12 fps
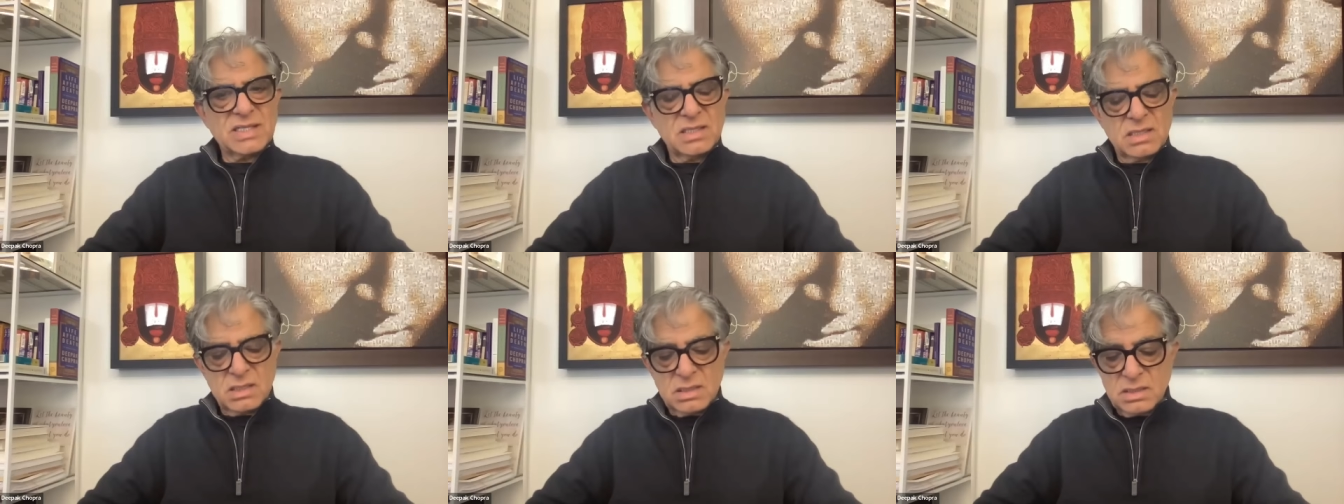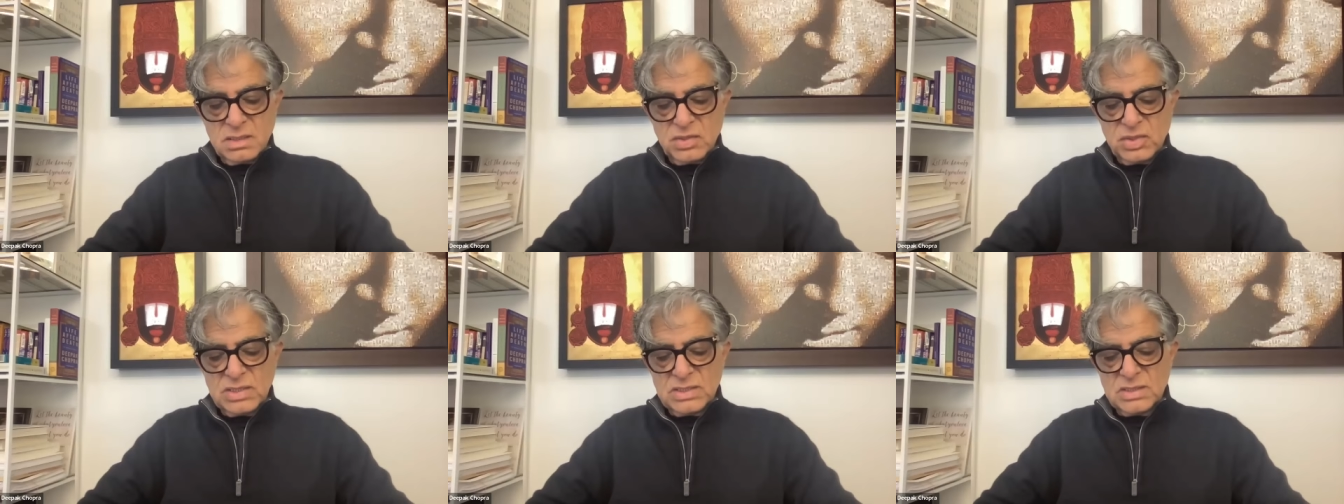that turn
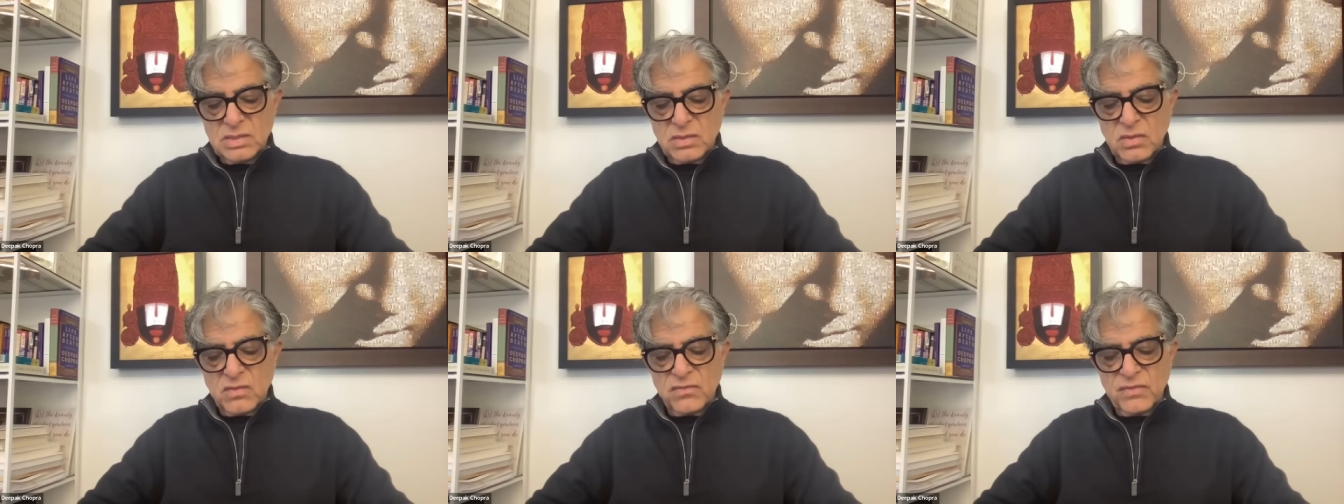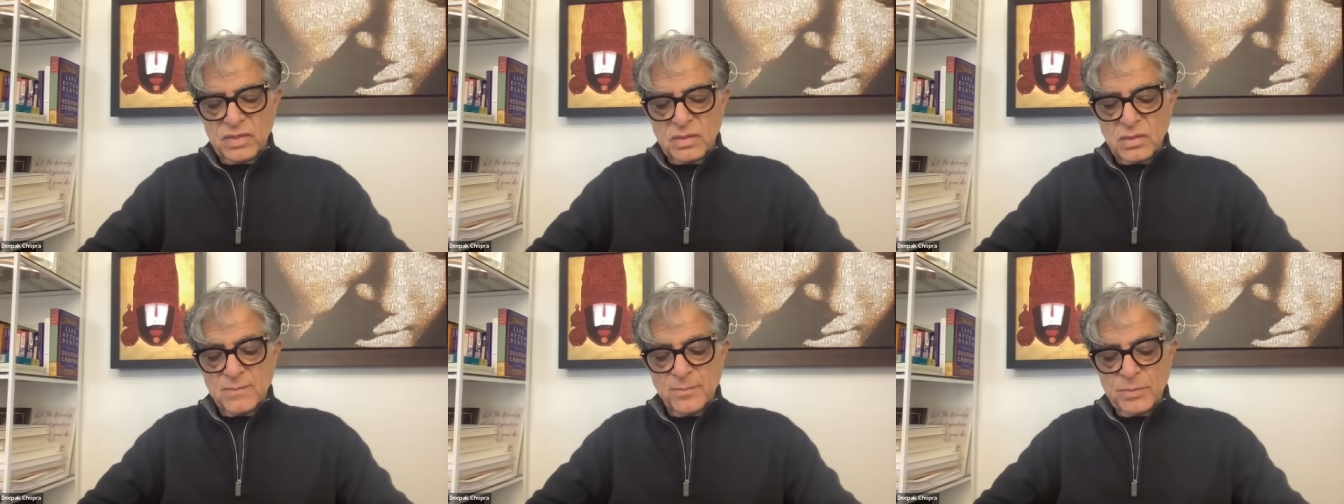genes off and
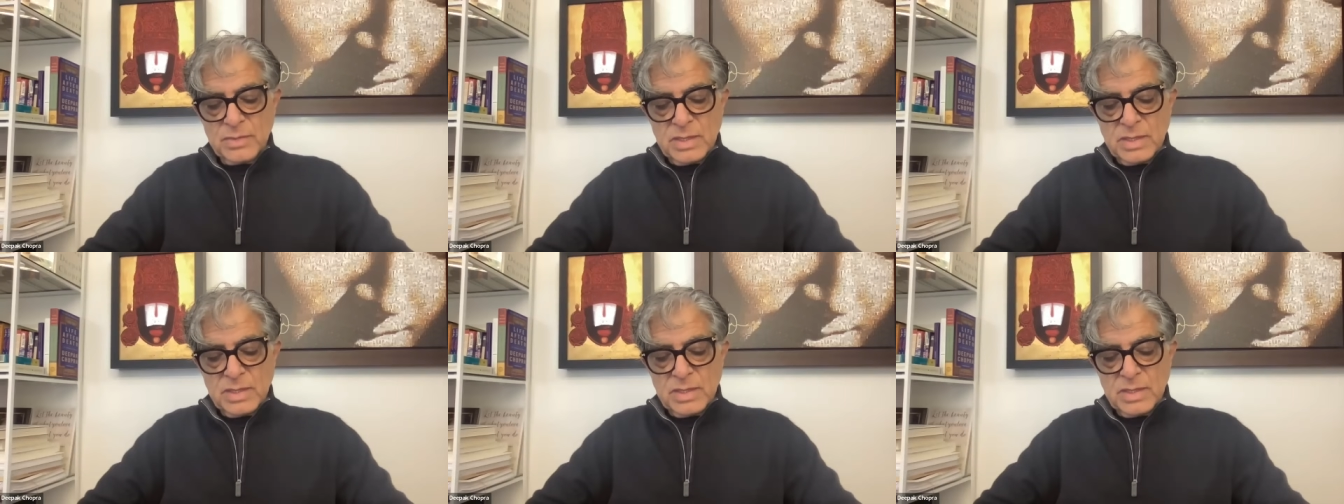on.